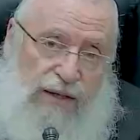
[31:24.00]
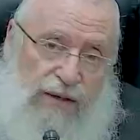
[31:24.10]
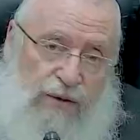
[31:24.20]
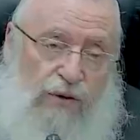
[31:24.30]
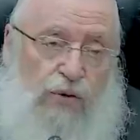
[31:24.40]

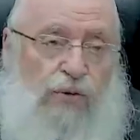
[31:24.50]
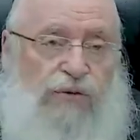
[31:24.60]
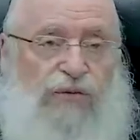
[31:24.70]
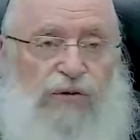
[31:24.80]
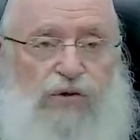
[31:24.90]
There are 2
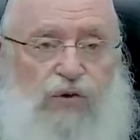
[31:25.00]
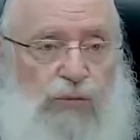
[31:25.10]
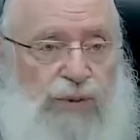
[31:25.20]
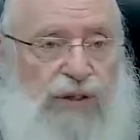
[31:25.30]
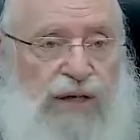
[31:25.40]
different
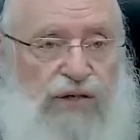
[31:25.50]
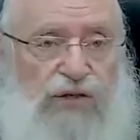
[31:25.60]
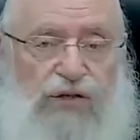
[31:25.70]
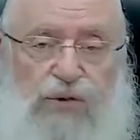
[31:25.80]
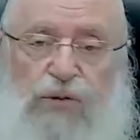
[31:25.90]

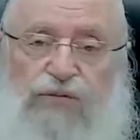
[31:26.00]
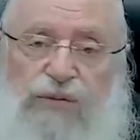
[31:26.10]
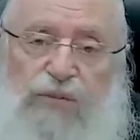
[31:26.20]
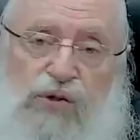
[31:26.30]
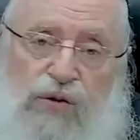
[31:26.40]
interpretations, 2
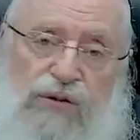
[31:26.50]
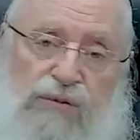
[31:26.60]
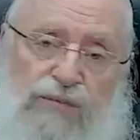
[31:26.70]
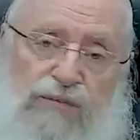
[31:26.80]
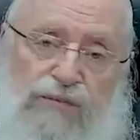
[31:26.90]
different pshotim.